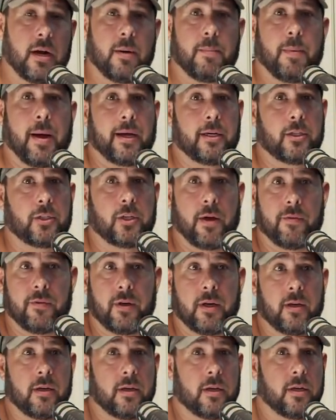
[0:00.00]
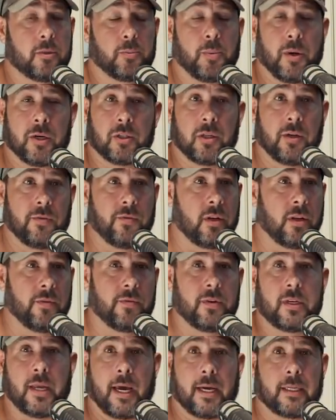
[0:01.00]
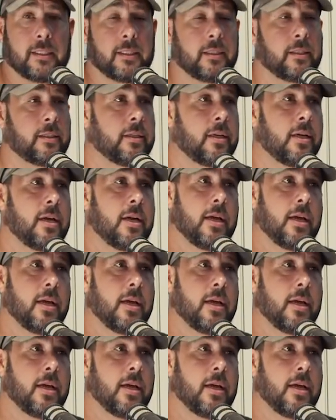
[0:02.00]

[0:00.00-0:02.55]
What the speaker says: to buy a Chevy, especially if you live in Texas,